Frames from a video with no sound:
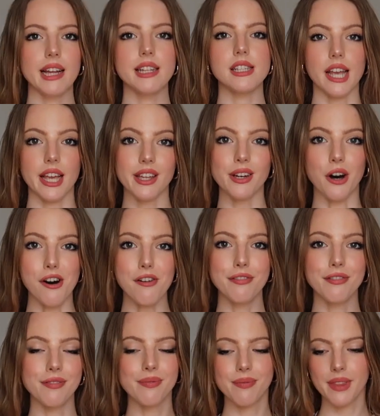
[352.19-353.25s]
take it off,
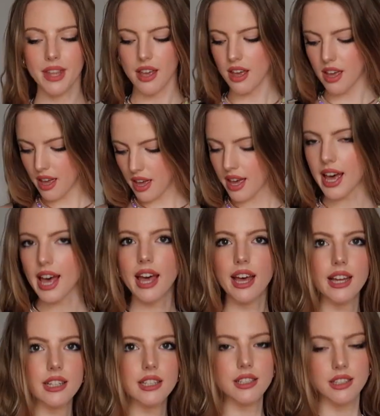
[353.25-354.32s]

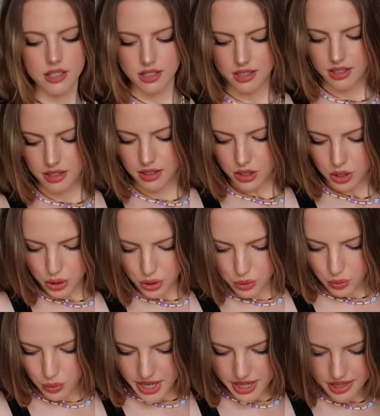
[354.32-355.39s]
and
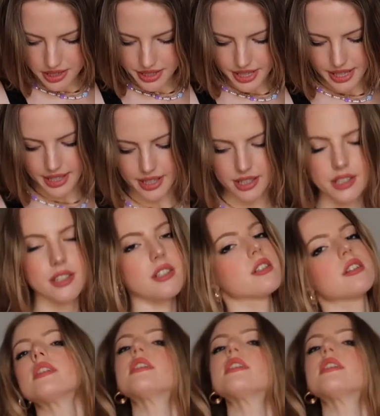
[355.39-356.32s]
twist it